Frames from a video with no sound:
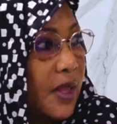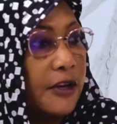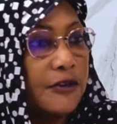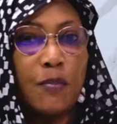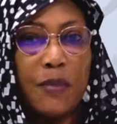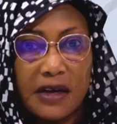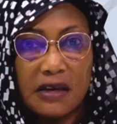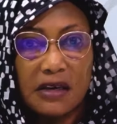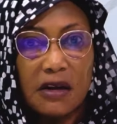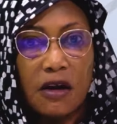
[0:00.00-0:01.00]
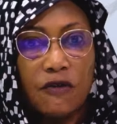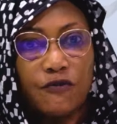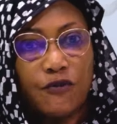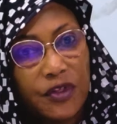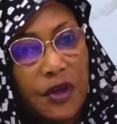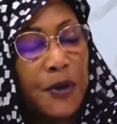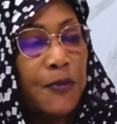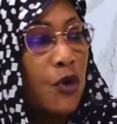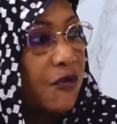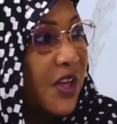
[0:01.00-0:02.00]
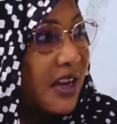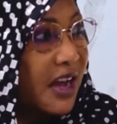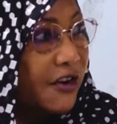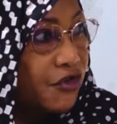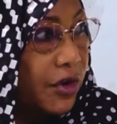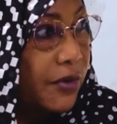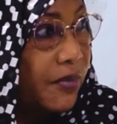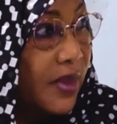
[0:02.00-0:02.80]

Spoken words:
is meant for the people of that country.